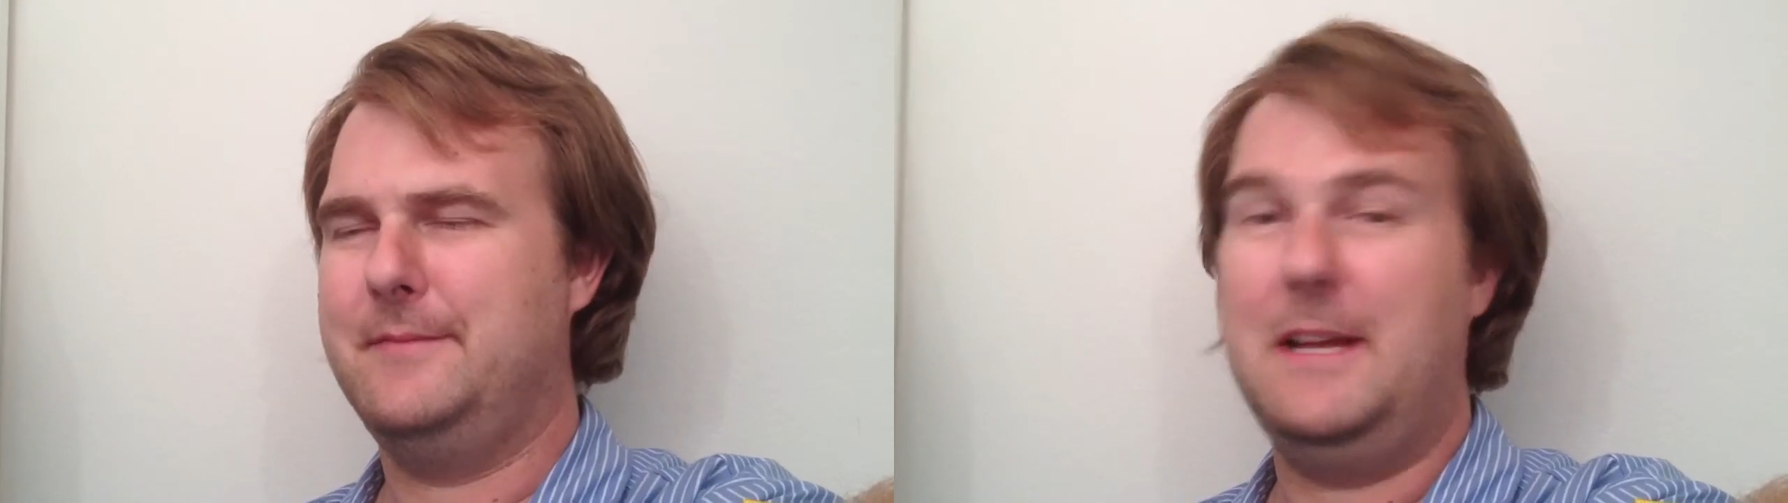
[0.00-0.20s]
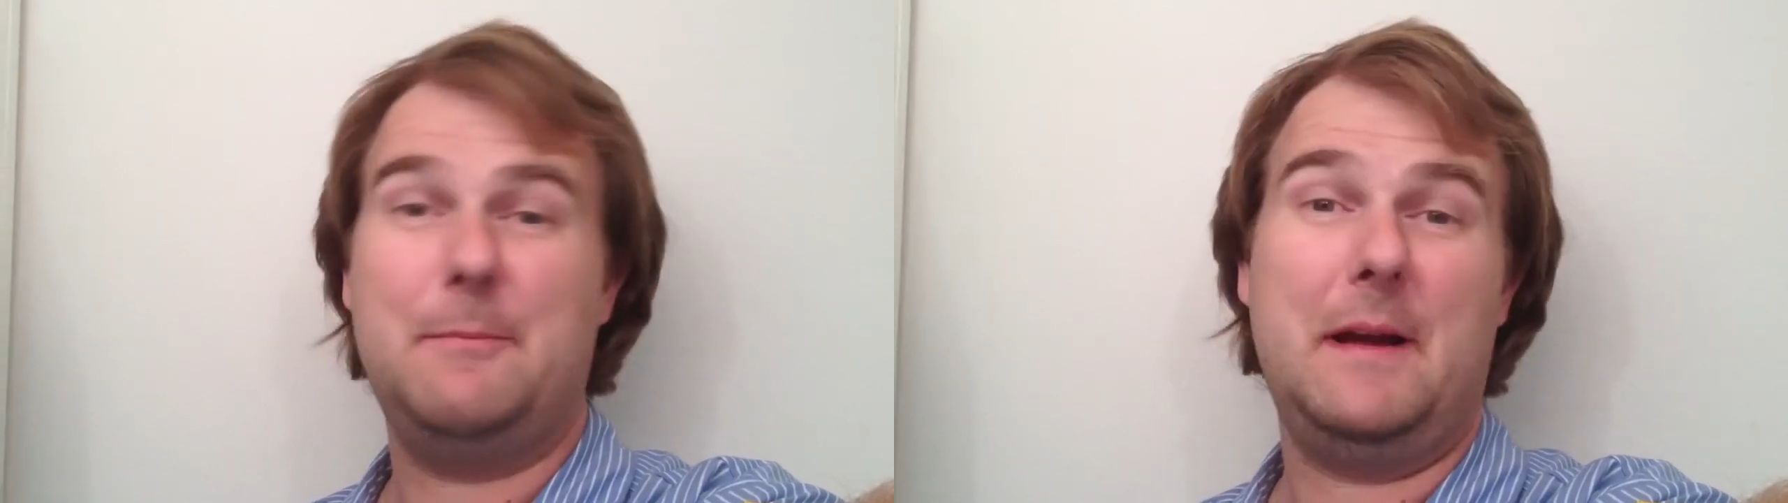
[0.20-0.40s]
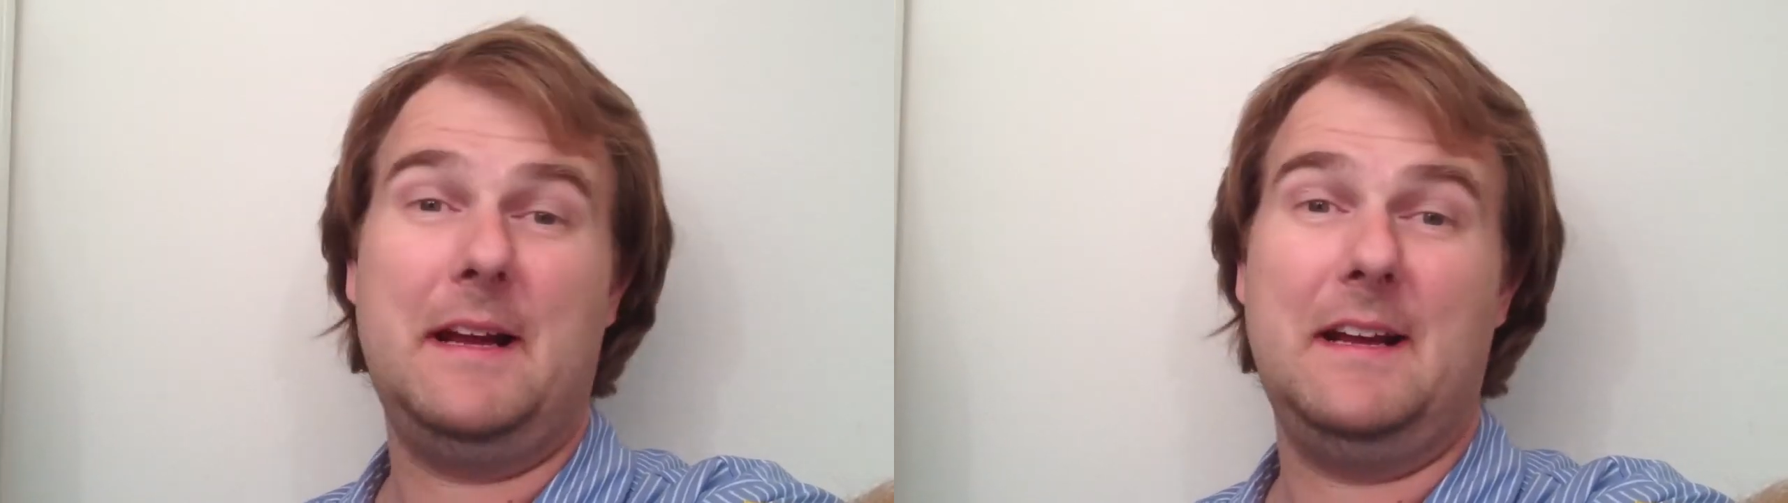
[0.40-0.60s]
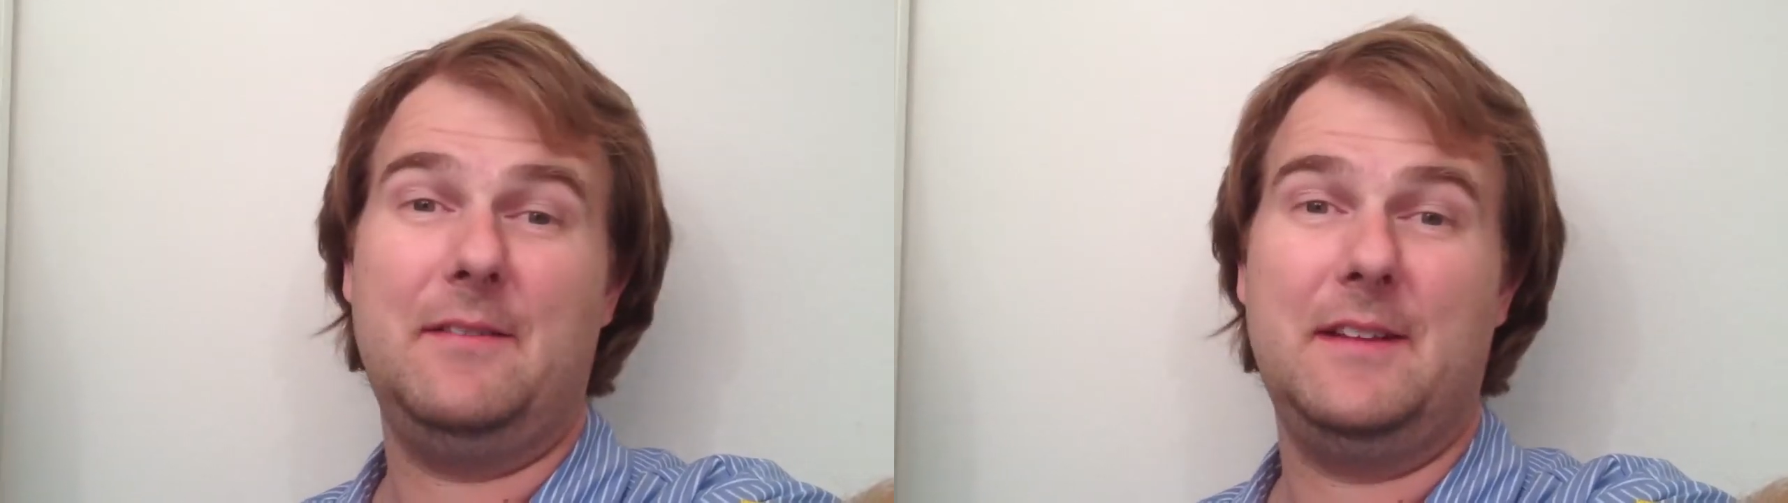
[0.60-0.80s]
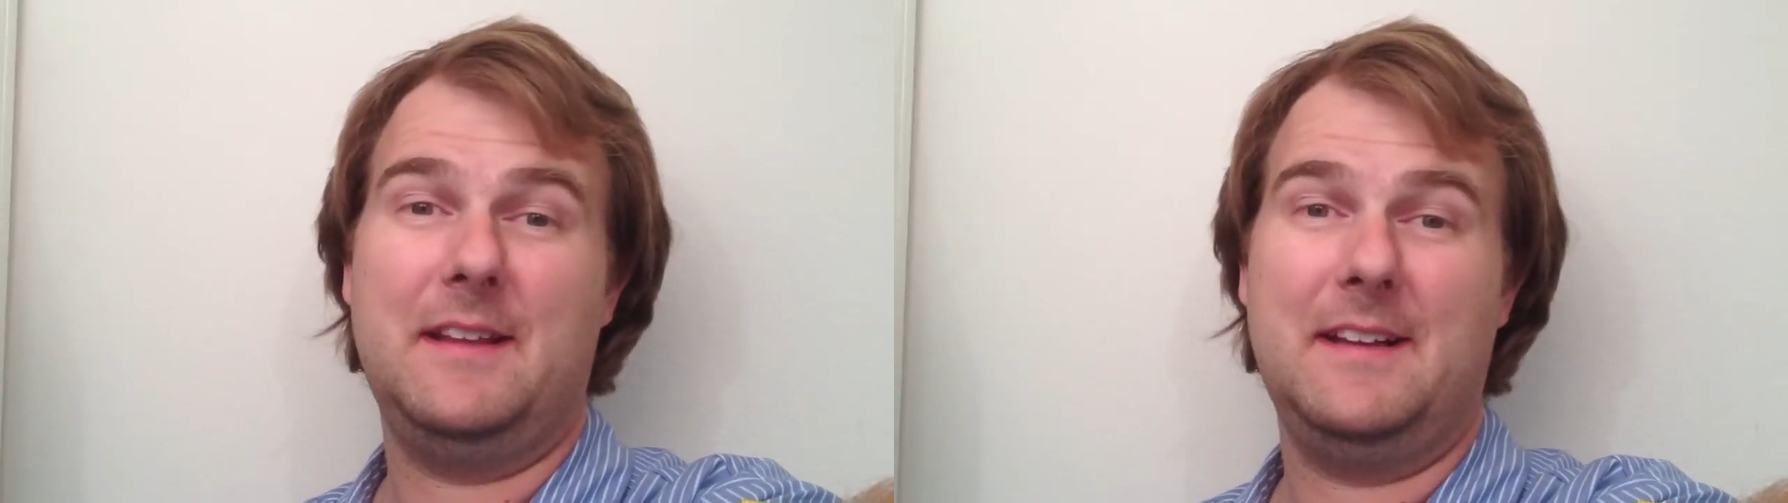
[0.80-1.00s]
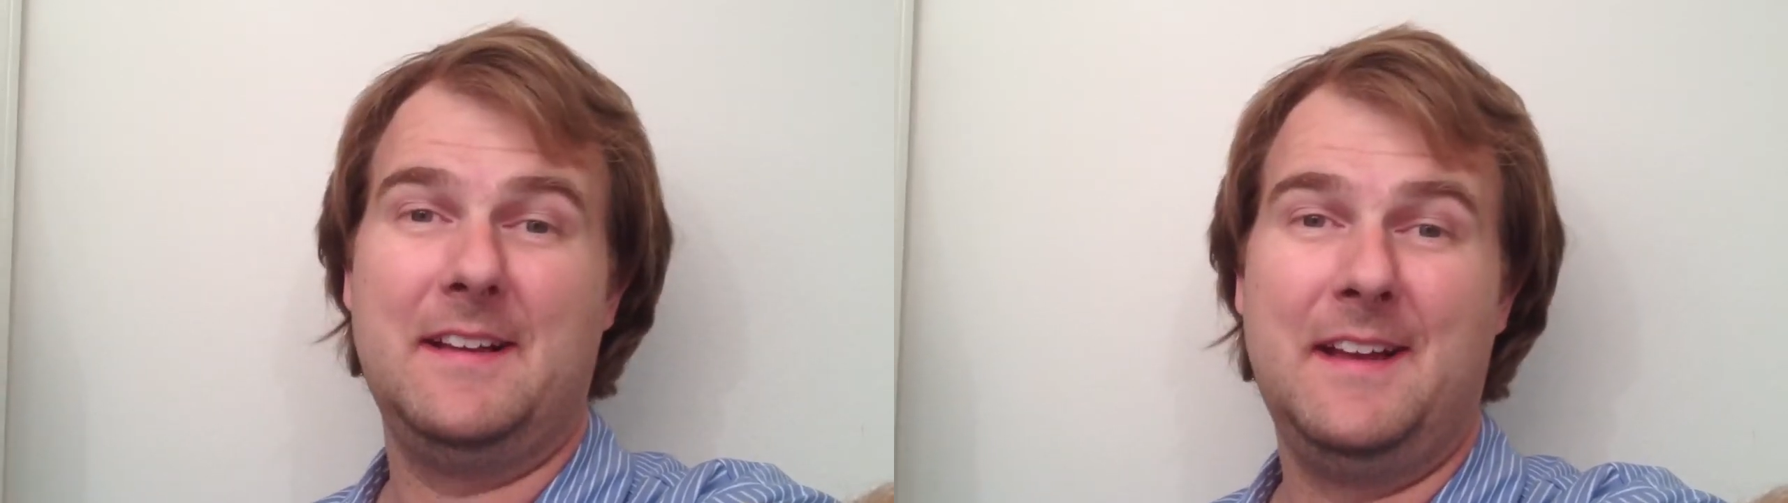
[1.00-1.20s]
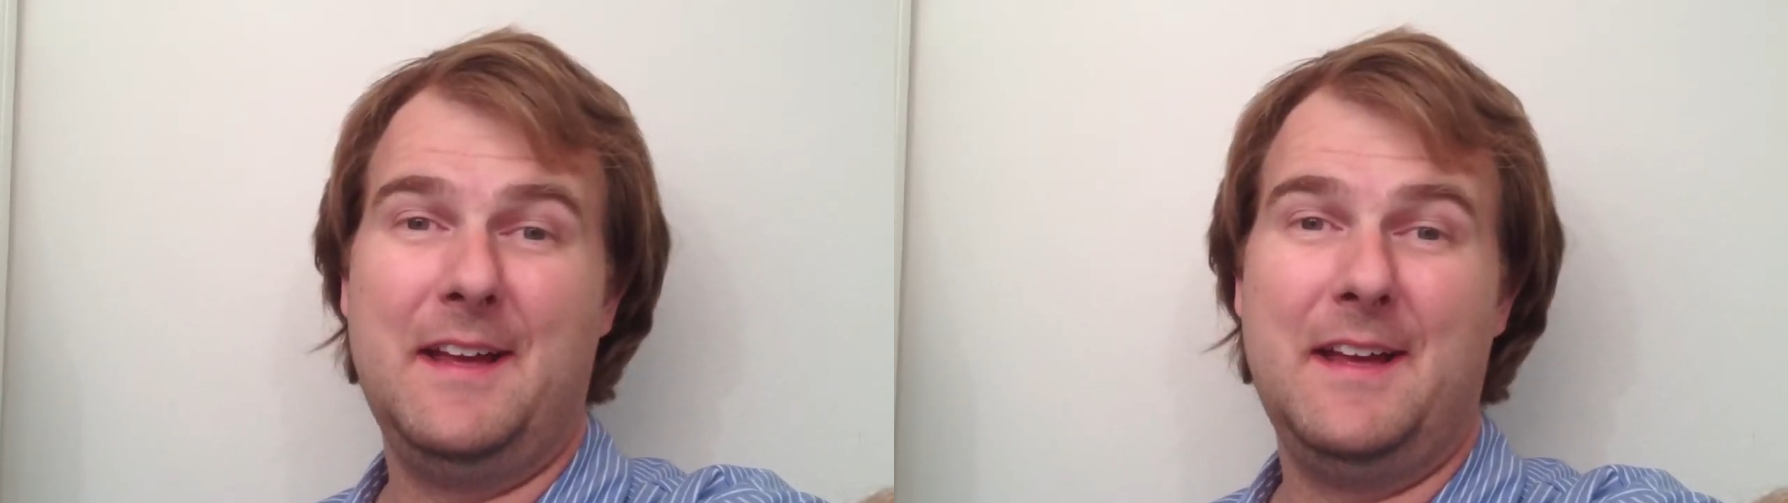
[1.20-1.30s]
Yep, I got everything.